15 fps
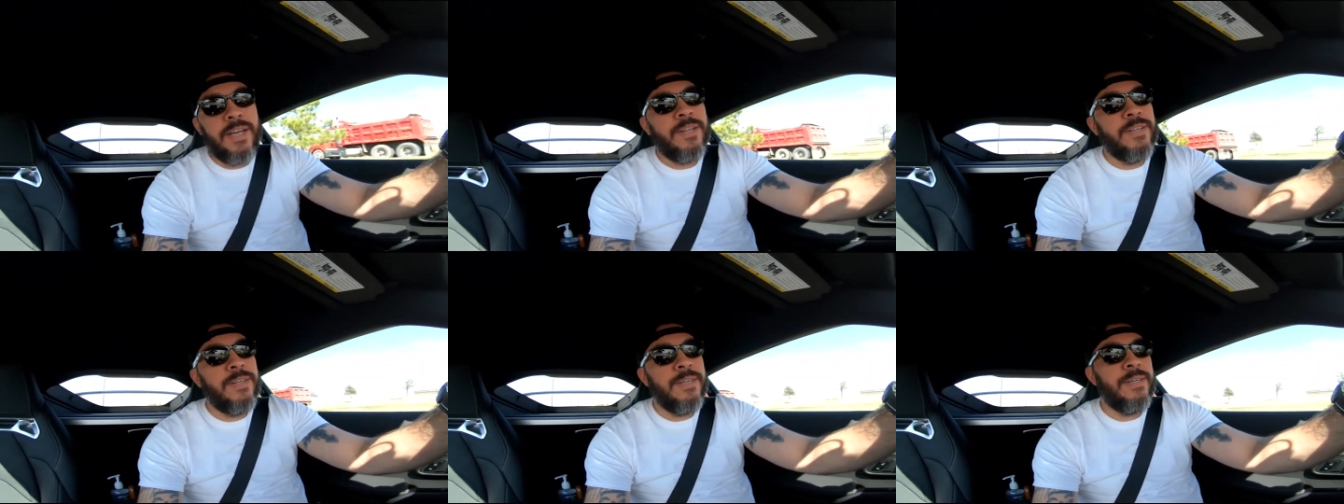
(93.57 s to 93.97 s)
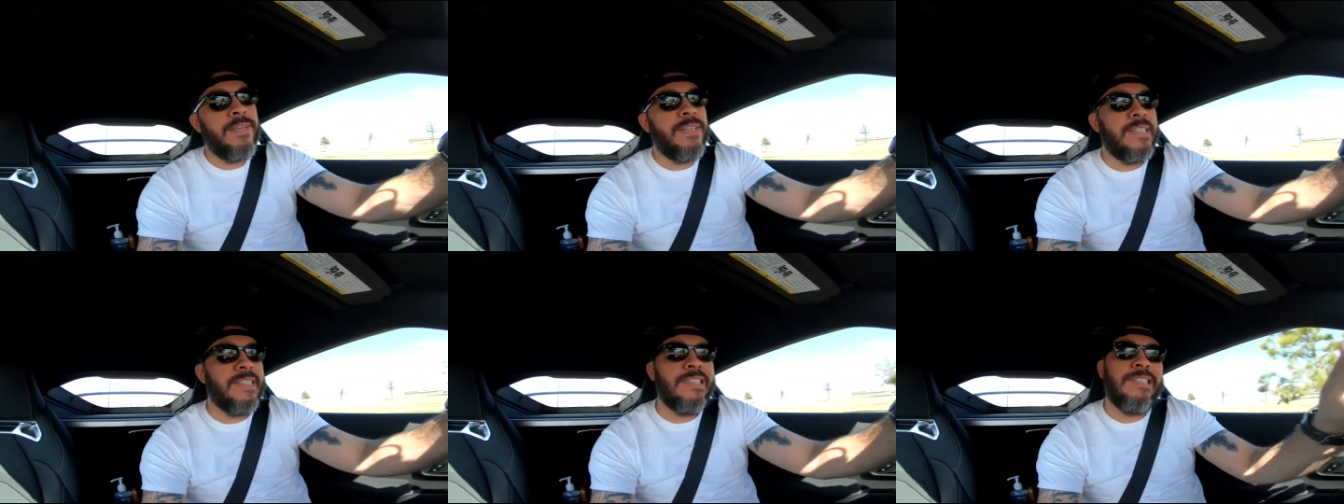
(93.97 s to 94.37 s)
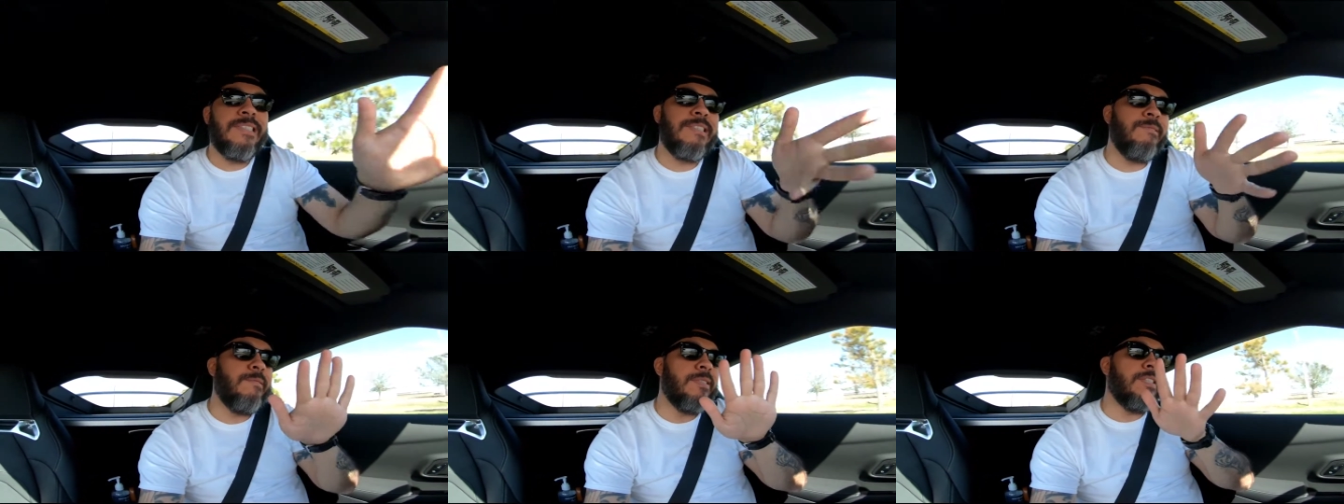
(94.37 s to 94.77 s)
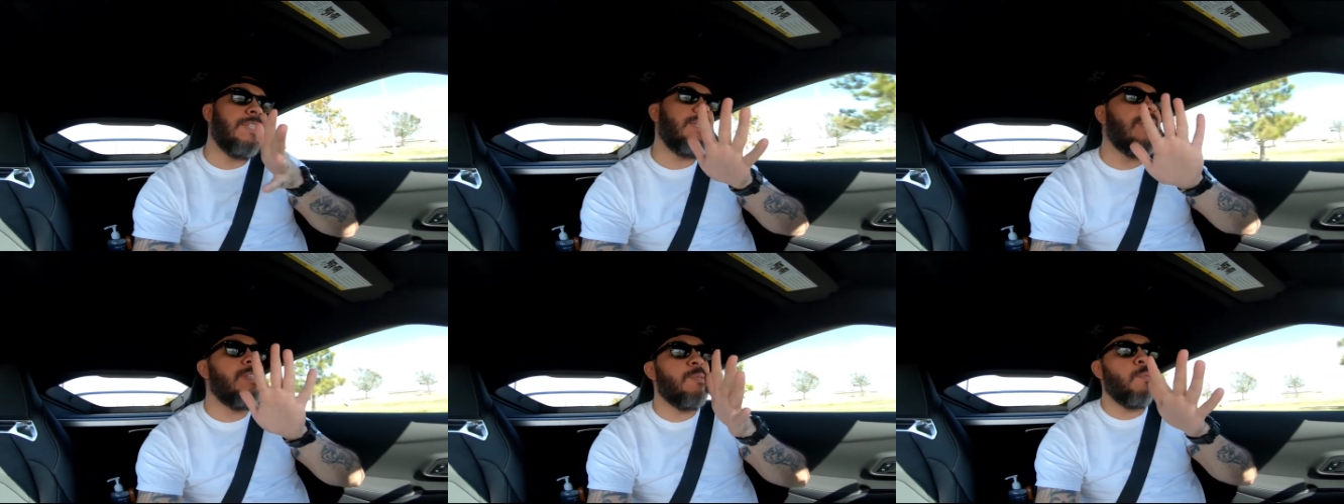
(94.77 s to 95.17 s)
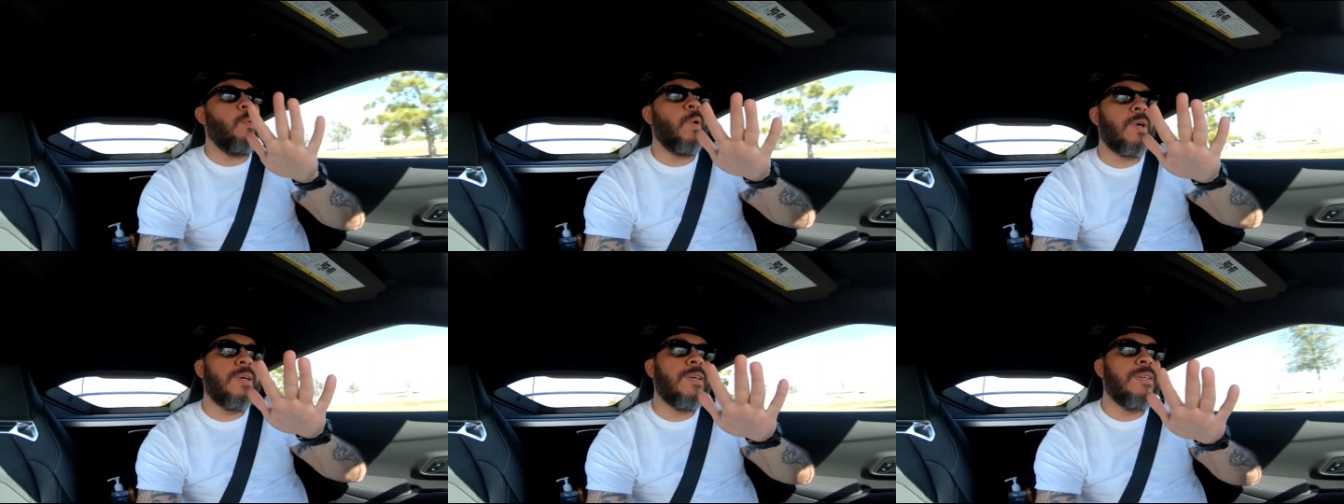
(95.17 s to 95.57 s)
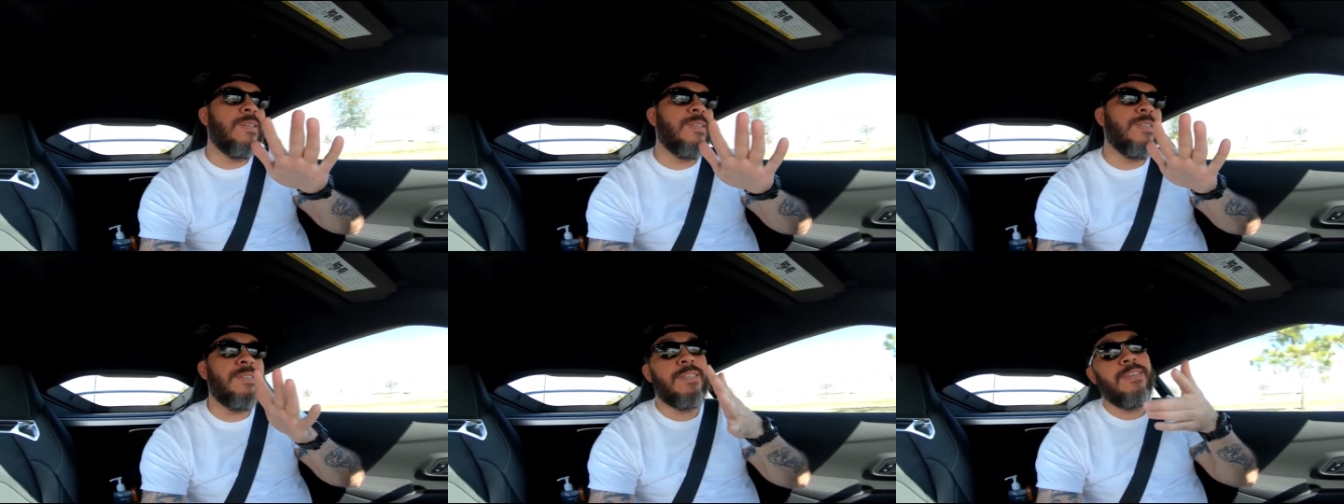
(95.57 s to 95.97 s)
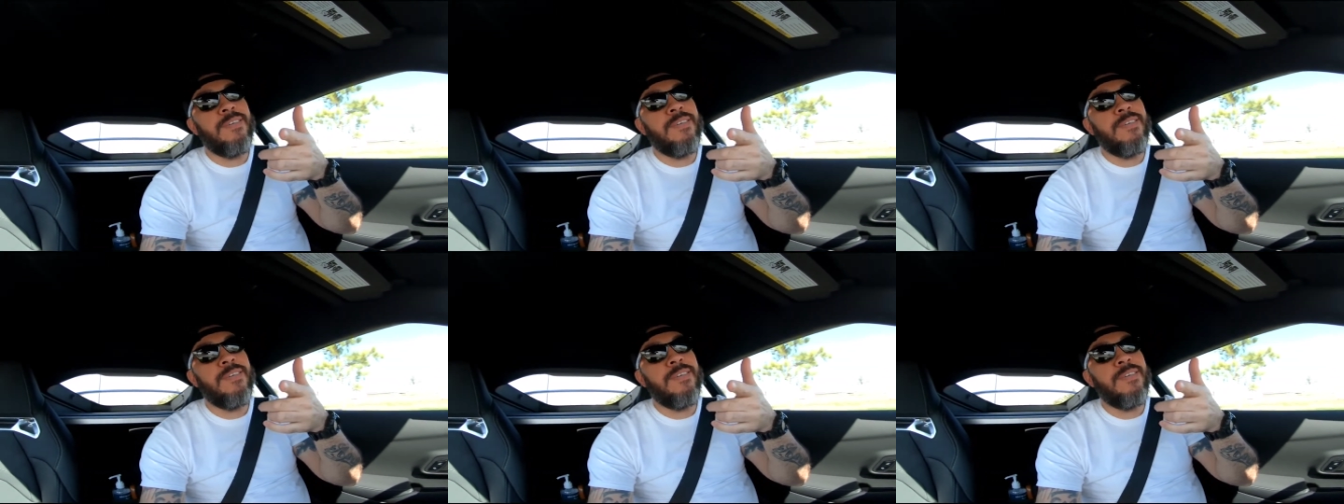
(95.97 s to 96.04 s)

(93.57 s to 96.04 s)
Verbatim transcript: and I wouldn't say the world.